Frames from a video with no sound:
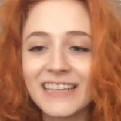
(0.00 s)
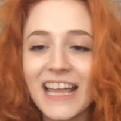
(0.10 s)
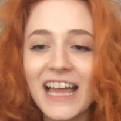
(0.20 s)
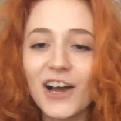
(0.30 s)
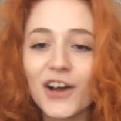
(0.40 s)

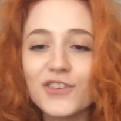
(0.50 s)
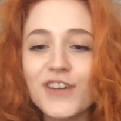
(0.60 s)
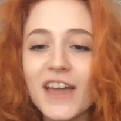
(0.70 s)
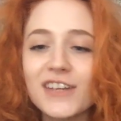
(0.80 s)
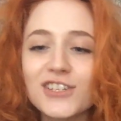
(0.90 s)
Are you
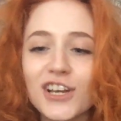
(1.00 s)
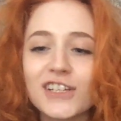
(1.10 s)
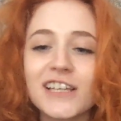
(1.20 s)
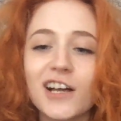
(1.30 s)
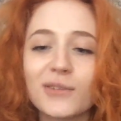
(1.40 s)
Ed
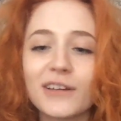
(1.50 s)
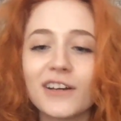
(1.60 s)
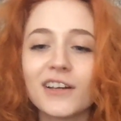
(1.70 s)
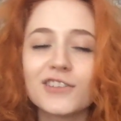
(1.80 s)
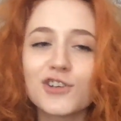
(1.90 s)
Sheeran's Galway
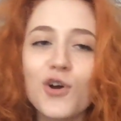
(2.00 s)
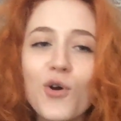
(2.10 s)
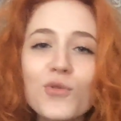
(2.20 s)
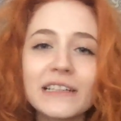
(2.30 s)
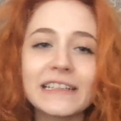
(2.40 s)
girl?
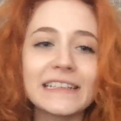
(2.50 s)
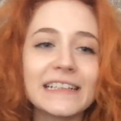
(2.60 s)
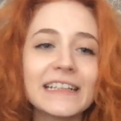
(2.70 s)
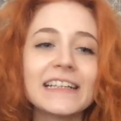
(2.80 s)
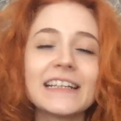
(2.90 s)
Totally.
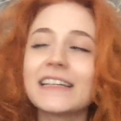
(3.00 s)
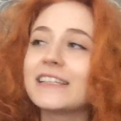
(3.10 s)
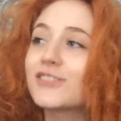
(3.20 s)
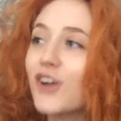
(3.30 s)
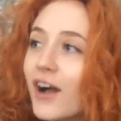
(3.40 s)

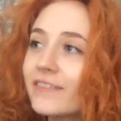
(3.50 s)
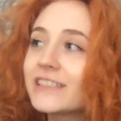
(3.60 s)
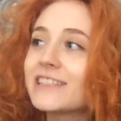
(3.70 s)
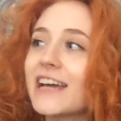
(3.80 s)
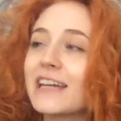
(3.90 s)
He's
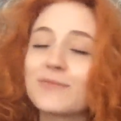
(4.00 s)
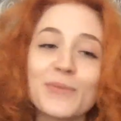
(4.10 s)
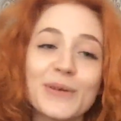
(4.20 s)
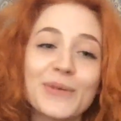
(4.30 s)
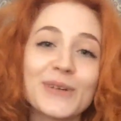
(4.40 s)
obviously chatting about
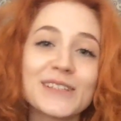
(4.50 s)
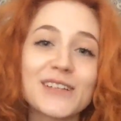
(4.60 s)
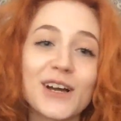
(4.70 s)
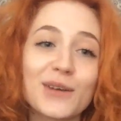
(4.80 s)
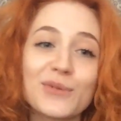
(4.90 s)
me when he's
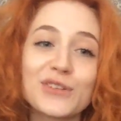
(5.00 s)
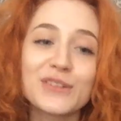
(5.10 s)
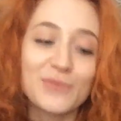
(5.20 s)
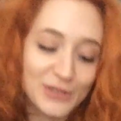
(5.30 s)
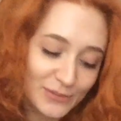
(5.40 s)
talking about the
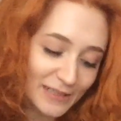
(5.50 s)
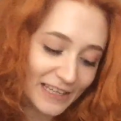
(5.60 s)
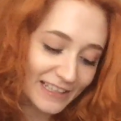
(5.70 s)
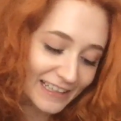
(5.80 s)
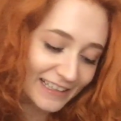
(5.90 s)
Tomuscle
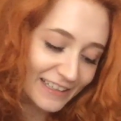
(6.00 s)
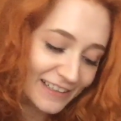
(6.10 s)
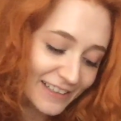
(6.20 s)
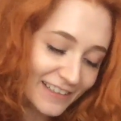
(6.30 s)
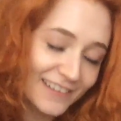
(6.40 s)
playing, like,
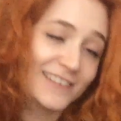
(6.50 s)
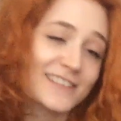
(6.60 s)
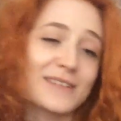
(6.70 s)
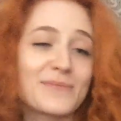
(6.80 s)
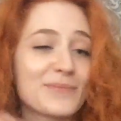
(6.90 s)
because
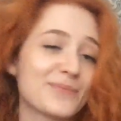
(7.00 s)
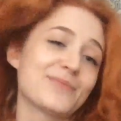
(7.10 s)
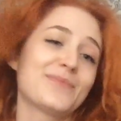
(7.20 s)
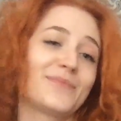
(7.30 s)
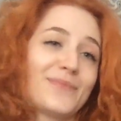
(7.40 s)
I'm
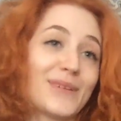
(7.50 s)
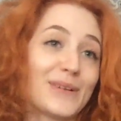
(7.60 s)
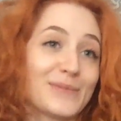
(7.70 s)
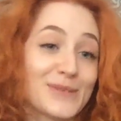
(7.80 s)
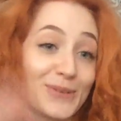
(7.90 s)

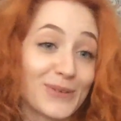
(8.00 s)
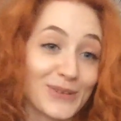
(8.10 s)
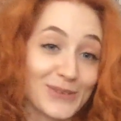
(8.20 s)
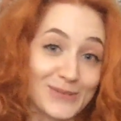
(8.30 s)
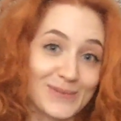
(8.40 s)
so good
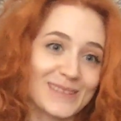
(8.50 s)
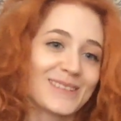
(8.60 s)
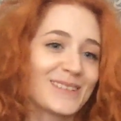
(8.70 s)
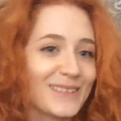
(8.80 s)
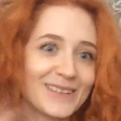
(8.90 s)
on
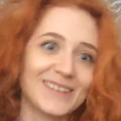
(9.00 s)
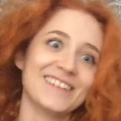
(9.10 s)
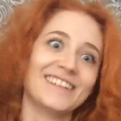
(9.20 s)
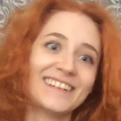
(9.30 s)
Tomuscle, you know.